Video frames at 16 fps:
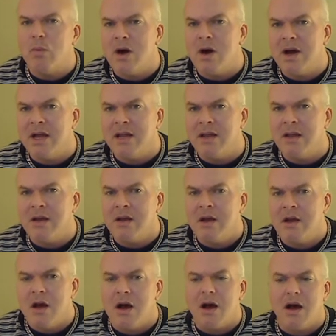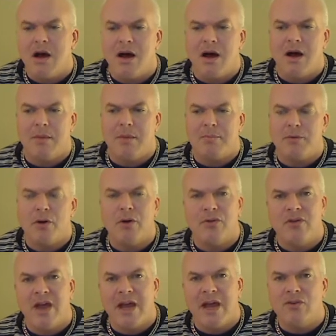one uh,
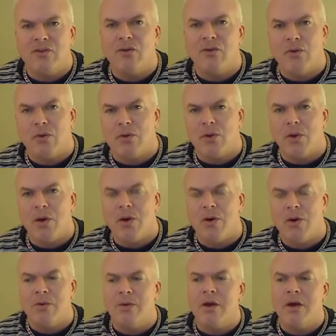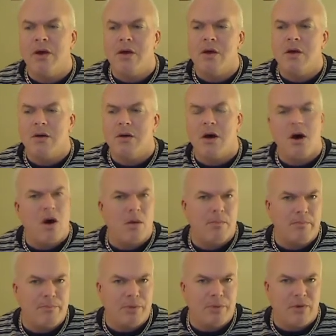ProTank 2 clone
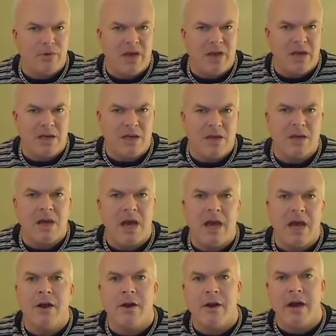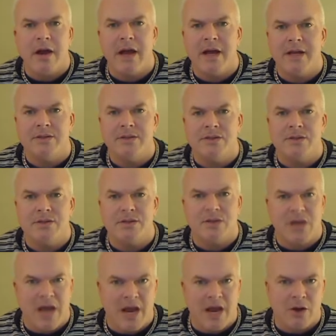both taking Kanger heads,
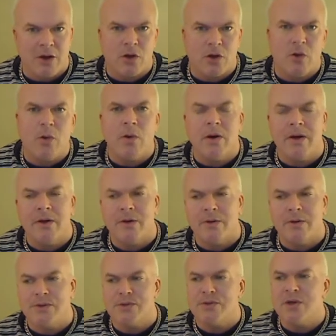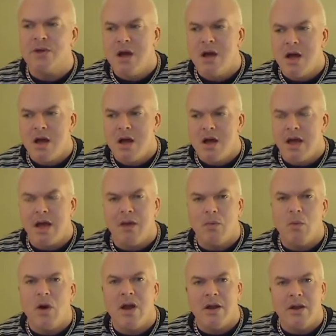Kanger coils, and
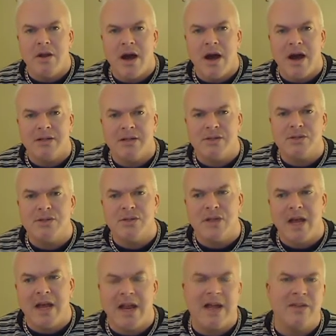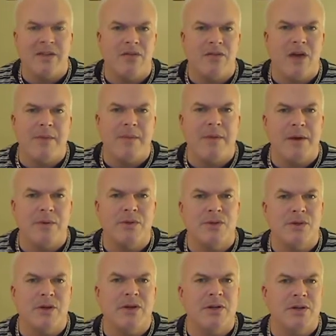whatnots. And at the time, I was
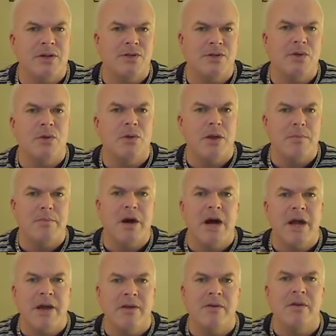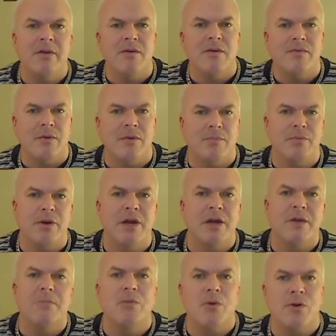strictly solely buying from brick
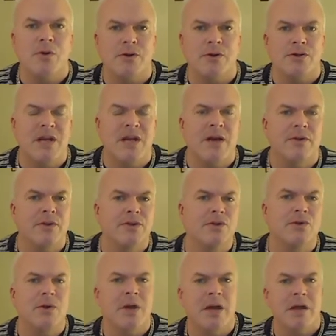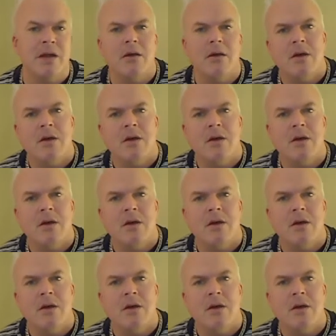and mortars down the street,